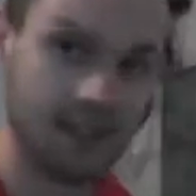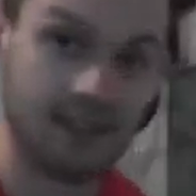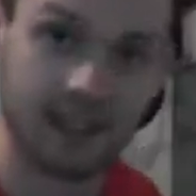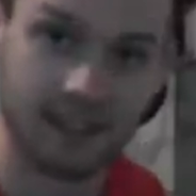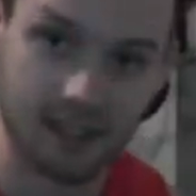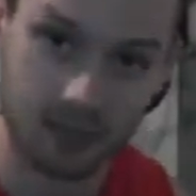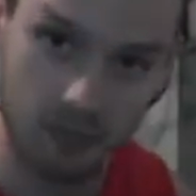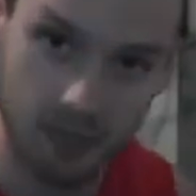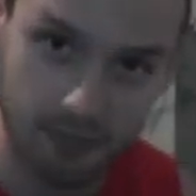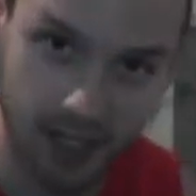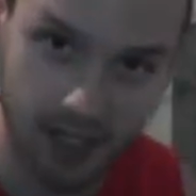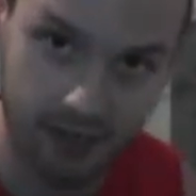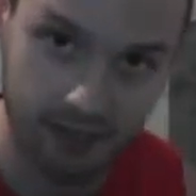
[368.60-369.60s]
That is one
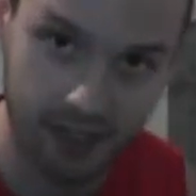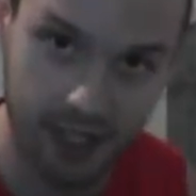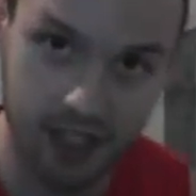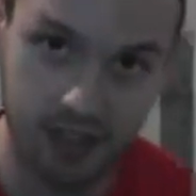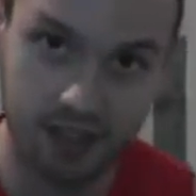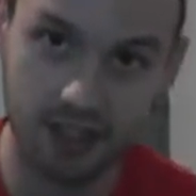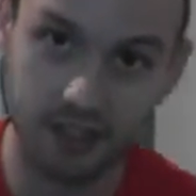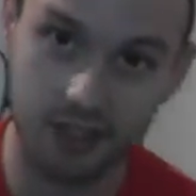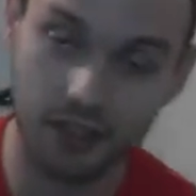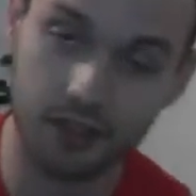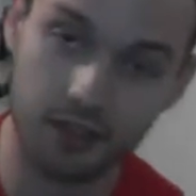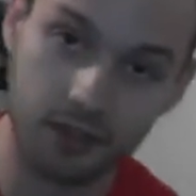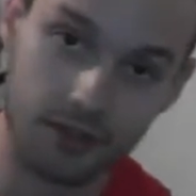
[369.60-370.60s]
modification that you
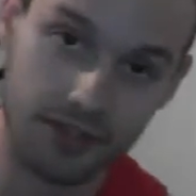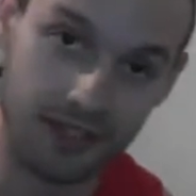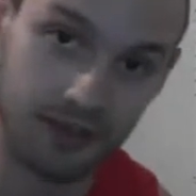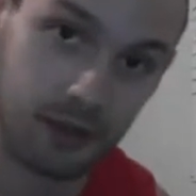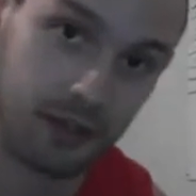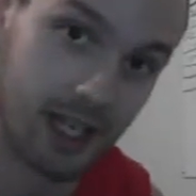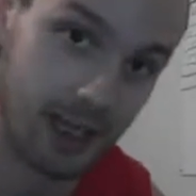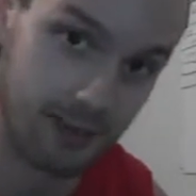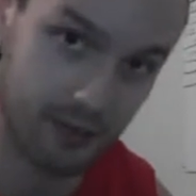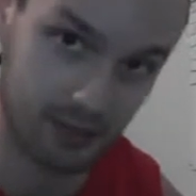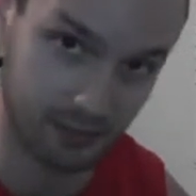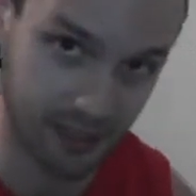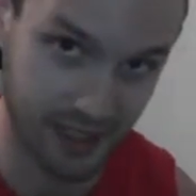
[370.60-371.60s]
can use if you are an
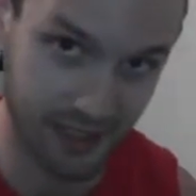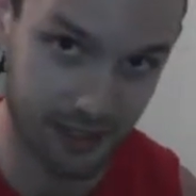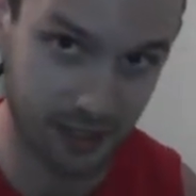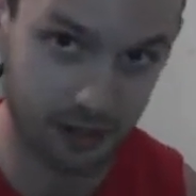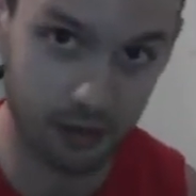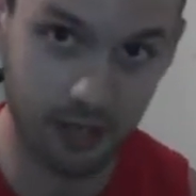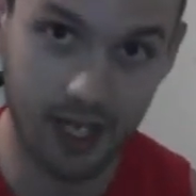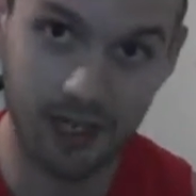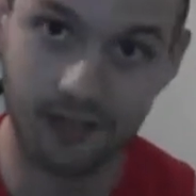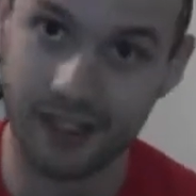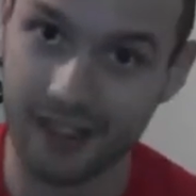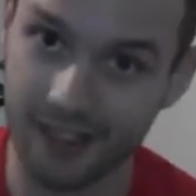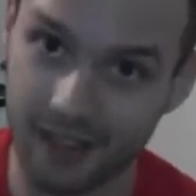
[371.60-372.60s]
absolute beginner or
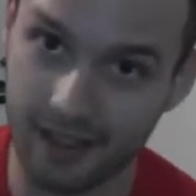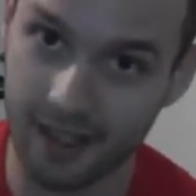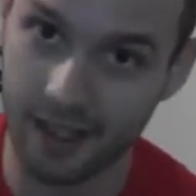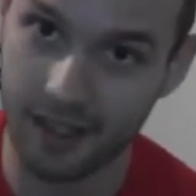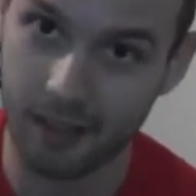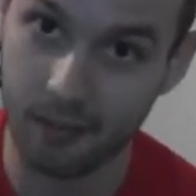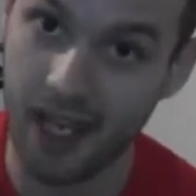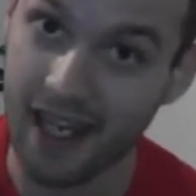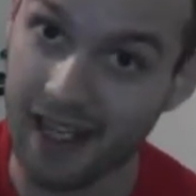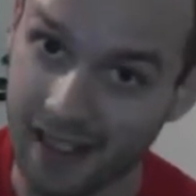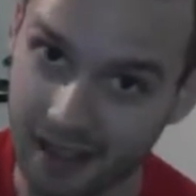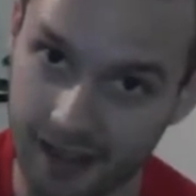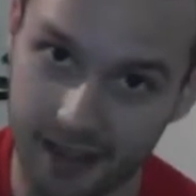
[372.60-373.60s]
having any
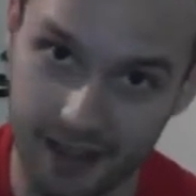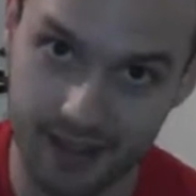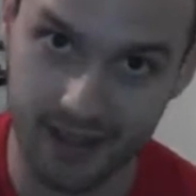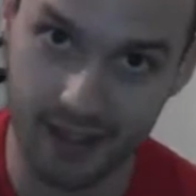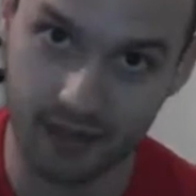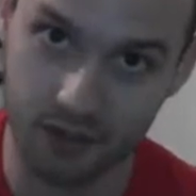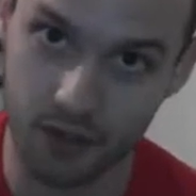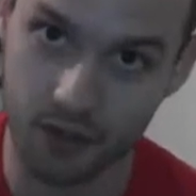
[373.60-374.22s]
pain inside of your